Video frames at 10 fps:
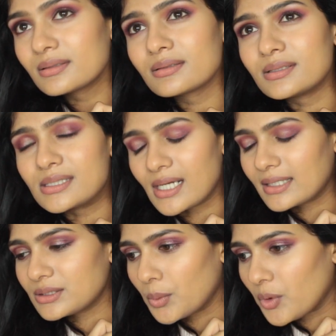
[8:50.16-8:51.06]
These
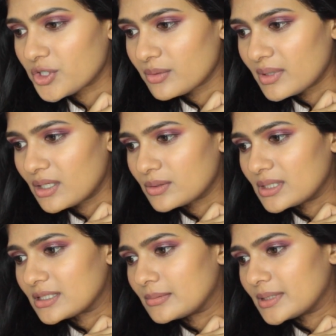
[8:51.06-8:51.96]
lights are washing me out
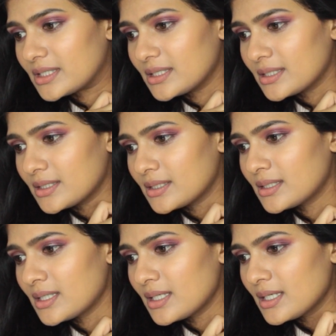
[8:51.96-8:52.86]
a little bit.
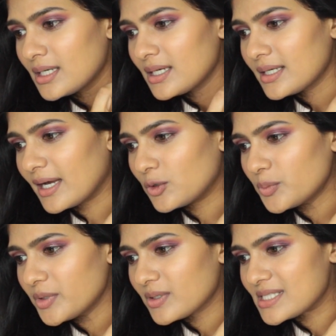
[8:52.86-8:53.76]
I
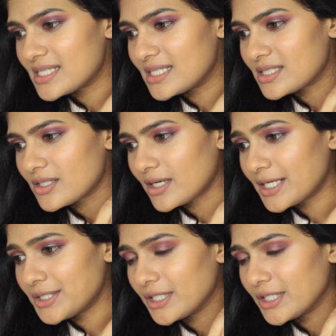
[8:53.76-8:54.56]
hope you can see it's right